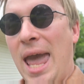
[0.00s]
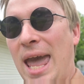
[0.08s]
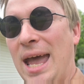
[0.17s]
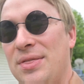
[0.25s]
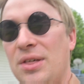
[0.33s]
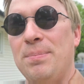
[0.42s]

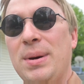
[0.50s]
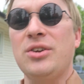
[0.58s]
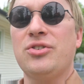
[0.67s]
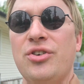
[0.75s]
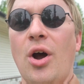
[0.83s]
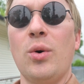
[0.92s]
And the big
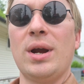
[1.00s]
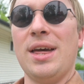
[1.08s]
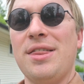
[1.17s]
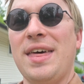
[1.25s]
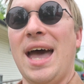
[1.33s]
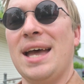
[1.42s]
joke
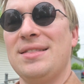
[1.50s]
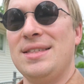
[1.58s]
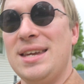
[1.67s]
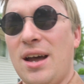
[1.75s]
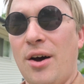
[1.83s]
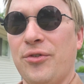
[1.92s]
that
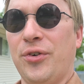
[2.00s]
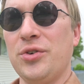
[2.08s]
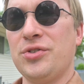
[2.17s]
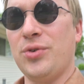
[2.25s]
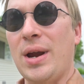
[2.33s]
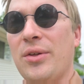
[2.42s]
the
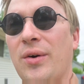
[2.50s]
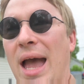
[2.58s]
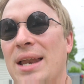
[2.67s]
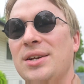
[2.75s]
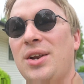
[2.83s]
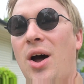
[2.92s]
first trailer
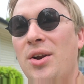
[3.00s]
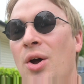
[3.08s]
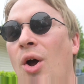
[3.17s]
ended on,